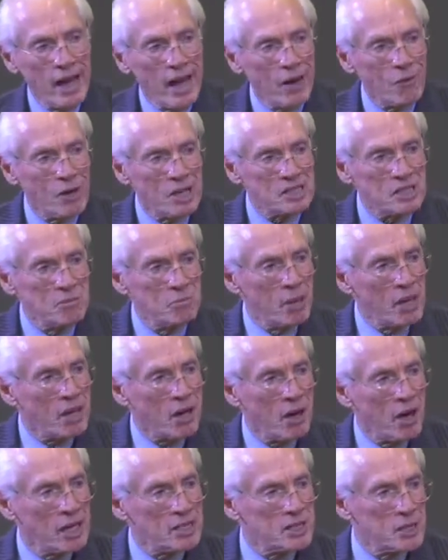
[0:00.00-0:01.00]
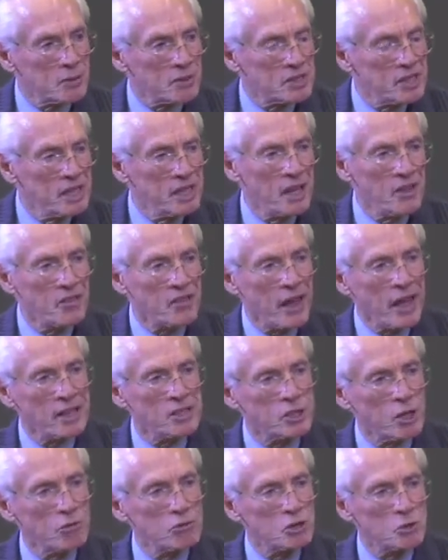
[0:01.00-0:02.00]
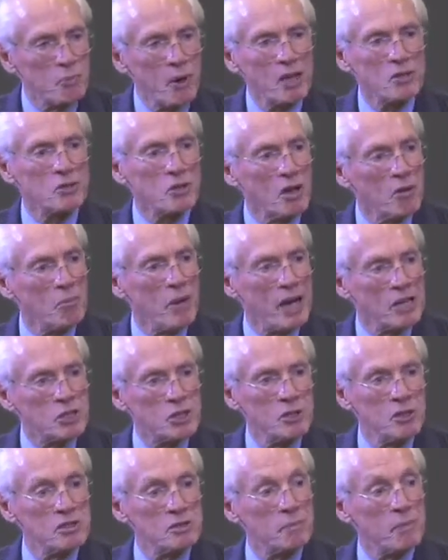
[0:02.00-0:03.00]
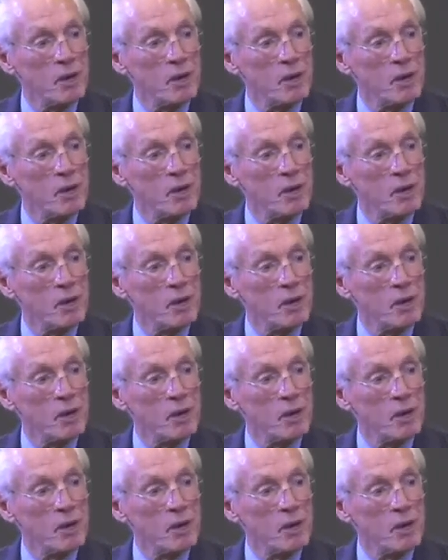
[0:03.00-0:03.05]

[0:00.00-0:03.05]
It wasn't because there was anything so special about you. It's